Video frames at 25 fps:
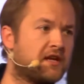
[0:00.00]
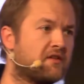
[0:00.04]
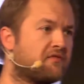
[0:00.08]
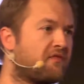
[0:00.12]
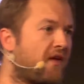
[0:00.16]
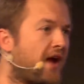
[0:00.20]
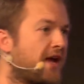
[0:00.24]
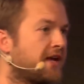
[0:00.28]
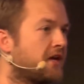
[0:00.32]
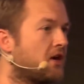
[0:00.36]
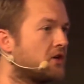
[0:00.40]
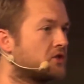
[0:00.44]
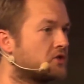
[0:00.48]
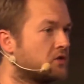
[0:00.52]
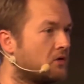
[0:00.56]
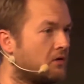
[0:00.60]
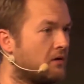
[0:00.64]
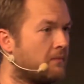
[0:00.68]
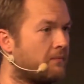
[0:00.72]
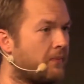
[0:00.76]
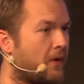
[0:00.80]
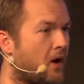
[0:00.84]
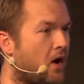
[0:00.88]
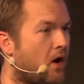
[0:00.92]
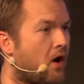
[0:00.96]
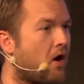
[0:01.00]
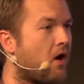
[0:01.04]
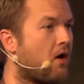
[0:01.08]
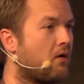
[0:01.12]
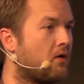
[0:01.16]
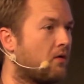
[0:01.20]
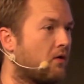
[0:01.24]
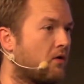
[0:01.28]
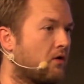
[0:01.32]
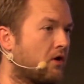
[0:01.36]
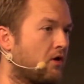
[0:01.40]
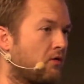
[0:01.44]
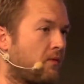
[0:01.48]
if I go to a bar
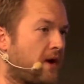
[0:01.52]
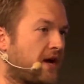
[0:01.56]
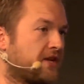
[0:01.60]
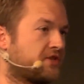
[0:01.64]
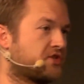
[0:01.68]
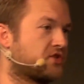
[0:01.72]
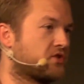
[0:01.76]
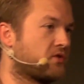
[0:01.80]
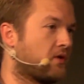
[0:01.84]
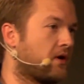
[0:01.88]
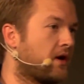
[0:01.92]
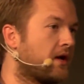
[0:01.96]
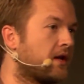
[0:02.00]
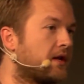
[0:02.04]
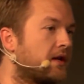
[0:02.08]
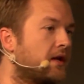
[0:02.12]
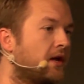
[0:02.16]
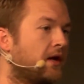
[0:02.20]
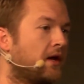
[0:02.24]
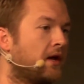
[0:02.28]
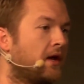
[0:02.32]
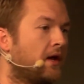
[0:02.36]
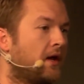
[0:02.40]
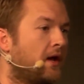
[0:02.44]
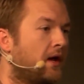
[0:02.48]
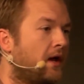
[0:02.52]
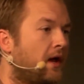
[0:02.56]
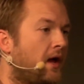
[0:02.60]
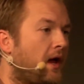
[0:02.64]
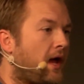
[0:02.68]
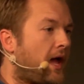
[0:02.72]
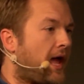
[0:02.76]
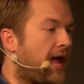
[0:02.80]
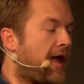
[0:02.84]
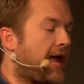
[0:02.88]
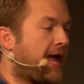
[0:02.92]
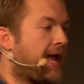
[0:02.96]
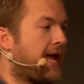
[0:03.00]
or a restaurant
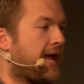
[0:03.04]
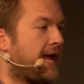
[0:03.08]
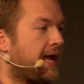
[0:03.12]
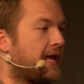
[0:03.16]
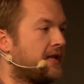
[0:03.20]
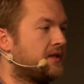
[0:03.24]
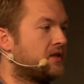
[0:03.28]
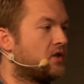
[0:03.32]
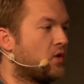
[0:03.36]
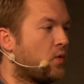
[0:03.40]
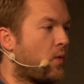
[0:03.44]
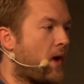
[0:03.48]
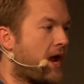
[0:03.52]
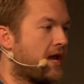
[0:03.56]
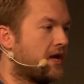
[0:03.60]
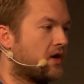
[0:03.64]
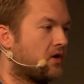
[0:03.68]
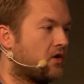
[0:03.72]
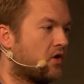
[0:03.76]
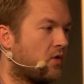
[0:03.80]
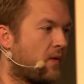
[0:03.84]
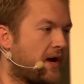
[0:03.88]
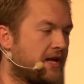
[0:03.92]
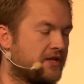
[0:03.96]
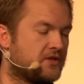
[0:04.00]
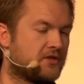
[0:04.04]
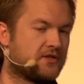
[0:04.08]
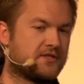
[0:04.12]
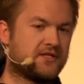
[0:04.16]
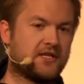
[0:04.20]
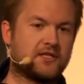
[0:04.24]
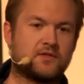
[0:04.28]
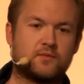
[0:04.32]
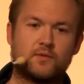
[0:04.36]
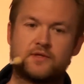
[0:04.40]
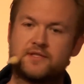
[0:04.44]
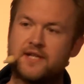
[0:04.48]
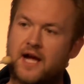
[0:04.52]
and the waiter or waitress
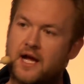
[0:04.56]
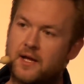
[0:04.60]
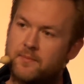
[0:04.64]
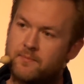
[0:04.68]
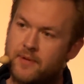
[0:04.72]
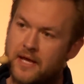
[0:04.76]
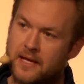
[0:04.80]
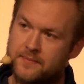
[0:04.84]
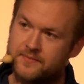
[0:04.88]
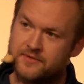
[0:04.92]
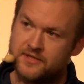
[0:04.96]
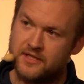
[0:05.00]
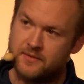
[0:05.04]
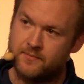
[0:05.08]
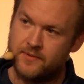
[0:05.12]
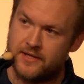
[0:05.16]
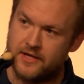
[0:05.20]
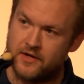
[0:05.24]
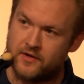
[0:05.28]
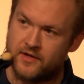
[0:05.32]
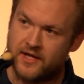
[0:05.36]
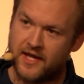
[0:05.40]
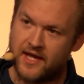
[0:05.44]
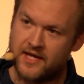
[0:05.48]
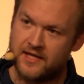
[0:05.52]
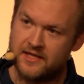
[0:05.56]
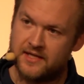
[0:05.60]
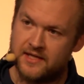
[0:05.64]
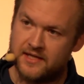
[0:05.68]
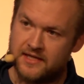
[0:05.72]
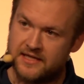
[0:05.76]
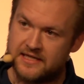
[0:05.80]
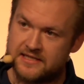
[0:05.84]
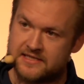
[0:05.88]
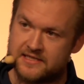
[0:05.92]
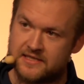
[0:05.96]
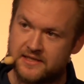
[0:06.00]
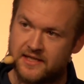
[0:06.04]
says, would Diet Pepsi be okay?
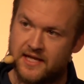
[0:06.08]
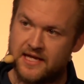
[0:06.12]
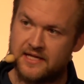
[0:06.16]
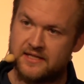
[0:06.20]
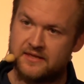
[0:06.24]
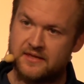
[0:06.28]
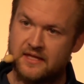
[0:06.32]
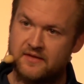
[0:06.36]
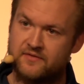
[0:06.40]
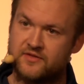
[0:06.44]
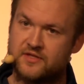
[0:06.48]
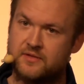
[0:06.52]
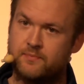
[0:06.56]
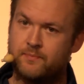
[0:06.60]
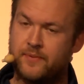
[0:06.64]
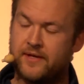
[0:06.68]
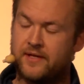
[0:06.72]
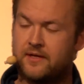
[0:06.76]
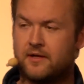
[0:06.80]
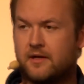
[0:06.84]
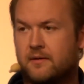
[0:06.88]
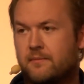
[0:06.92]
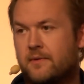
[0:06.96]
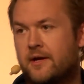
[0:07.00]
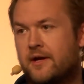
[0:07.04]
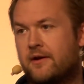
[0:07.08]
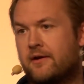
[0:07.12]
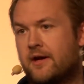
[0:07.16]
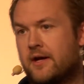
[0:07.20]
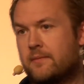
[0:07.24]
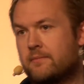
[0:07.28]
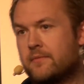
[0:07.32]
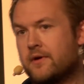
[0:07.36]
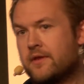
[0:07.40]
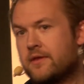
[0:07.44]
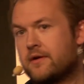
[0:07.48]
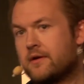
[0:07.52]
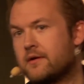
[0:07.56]
It's like they've spit on my
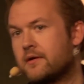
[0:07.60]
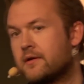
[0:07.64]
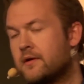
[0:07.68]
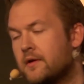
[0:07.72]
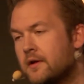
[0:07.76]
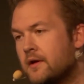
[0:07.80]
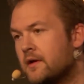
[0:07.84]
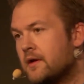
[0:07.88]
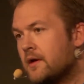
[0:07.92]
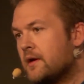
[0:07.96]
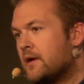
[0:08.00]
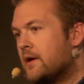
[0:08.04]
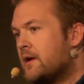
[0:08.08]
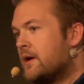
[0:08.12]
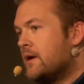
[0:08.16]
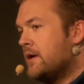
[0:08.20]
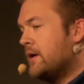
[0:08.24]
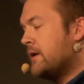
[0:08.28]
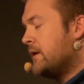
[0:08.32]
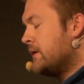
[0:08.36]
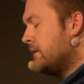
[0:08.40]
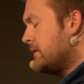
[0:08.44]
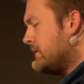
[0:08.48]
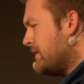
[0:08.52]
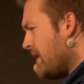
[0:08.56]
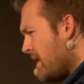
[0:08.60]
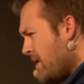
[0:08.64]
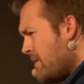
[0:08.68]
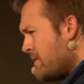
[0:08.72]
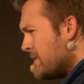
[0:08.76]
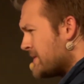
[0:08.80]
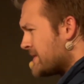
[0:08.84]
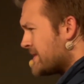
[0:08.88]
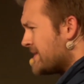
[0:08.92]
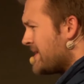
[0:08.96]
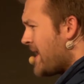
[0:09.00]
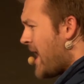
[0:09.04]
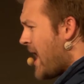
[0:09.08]
grandmother. No,
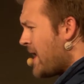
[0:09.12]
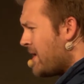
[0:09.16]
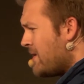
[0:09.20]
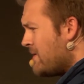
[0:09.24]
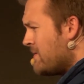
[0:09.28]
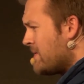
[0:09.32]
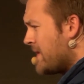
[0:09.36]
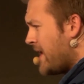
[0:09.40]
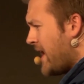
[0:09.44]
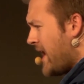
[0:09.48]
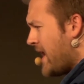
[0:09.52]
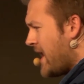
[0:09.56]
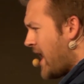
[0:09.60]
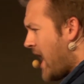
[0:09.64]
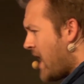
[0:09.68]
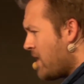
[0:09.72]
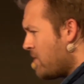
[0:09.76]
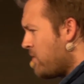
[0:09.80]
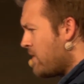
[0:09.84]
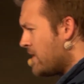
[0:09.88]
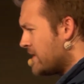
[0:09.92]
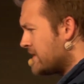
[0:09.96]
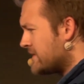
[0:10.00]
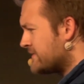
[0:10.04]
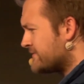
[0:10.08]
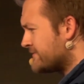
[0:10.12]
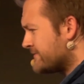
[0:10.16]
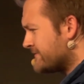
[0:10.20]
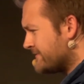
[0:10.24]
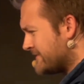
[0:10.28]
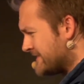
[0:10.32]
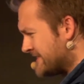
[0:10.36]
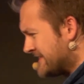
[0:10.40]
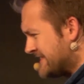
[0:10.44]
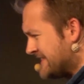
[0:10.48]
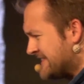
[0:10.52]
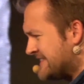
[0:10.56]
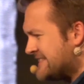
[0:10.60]
it's not okay. I want a
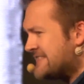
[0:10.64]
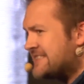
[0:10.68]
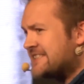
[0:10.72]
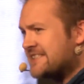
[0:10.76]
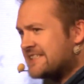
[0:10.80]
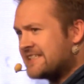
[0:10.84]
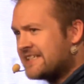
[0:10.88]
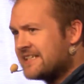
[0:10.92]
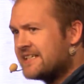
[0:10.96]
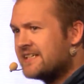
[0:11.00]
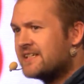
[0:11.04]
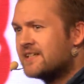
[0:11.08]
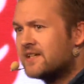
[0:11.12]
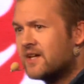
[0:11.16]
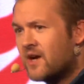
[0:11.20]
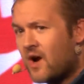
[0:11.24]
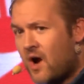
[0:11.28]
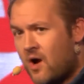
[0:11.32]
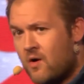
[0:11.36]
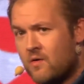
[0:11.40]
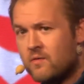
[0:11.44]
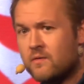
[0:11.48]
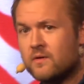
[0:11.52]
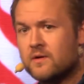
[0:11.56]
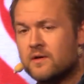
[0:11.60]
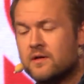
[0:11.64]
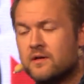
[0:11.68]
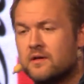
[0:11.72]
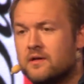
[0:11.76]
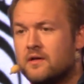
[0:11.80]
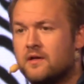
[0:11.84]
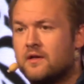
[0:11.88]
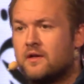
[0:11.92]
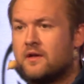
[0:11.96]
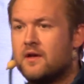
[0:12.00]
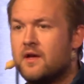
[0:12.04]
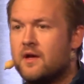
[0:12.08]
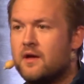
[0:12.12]
freaking Diet Coke.
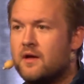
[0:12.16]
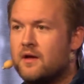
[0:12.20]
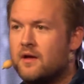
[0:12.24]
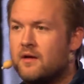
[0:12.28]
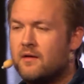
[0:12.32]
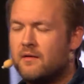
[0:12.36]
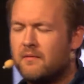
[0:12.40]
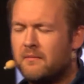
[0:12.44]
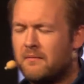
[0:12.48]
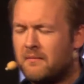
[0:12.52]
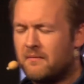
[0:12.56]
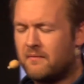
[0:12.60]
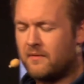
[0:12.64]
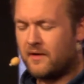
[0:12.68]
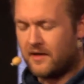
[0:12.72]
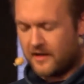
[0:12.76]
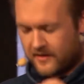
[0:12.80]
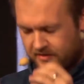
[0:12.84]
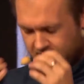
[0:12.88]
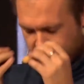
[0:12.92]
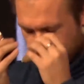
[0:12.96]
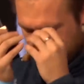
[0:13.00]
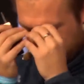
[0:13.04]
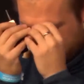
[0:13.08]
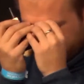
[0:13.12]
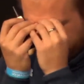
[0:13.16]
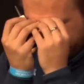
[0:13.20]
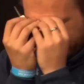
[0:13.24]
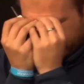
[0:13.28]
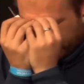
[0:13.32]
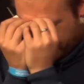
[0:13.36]
And then you think